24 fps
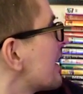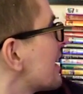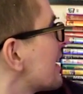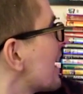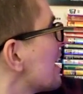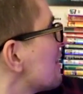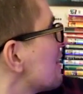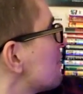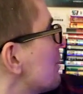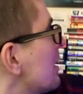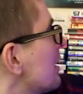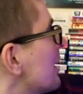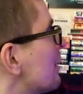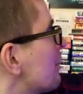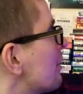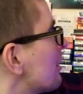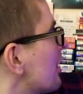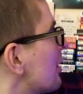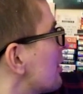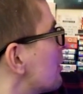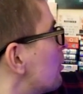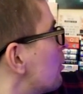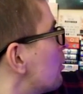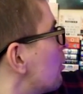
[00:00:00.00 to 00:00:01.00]
gave me an
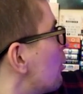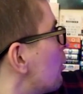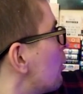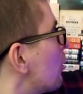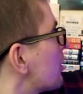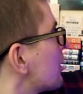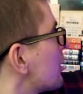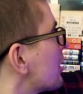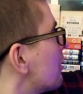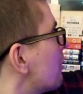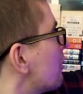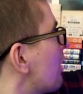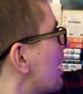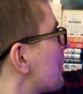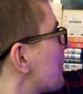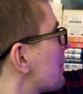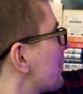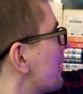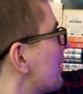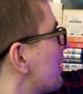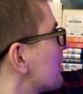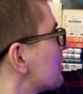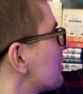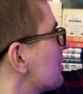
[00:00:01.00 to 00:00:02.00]
award at the Rat
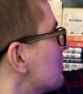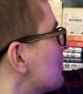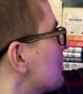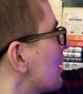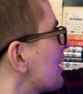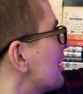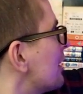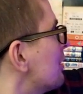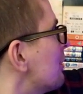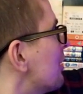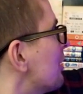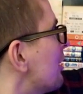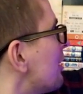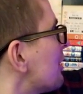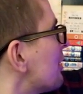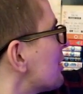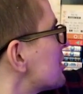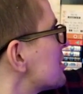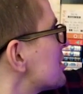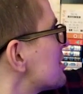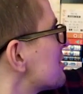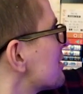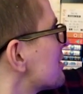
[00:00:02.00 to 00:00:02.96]
Party back in March.